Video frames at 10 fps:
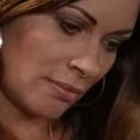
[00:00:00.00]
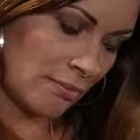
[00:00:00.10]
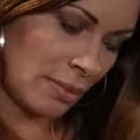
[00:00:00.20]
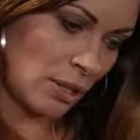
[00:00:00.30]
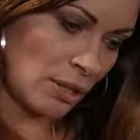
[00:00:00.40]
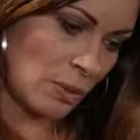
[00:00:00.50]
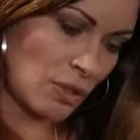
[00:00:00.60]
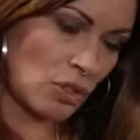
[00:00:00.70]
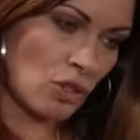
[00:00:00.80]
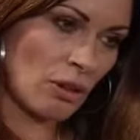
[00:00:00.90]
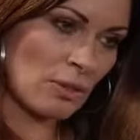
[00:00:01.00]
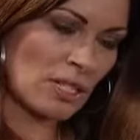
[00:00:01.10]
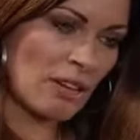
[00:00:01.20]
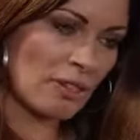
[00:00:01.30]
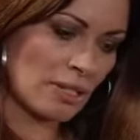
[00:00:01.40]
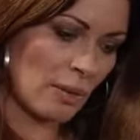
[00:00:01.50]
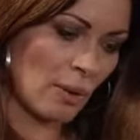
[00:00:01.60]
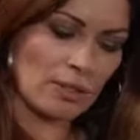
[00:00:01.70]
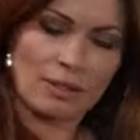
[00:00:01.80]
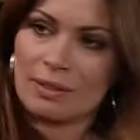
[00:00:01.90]
Because I wasn't sure how serious I
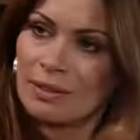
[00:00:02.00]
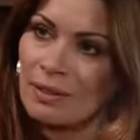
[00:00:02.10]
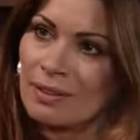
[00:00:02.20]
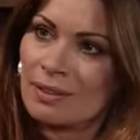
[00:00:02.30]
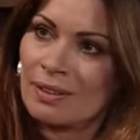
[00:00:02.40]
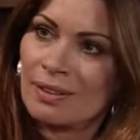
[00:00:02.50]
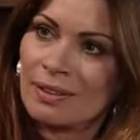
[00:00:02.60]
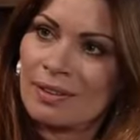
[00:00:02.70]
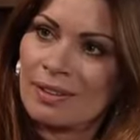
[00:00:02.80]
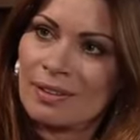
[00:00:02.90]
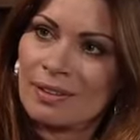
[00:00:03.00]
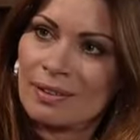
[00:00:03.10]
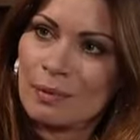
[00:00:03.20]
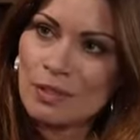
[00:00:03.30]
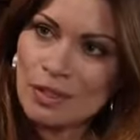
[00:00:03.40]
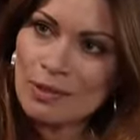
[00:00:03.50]
was. What do you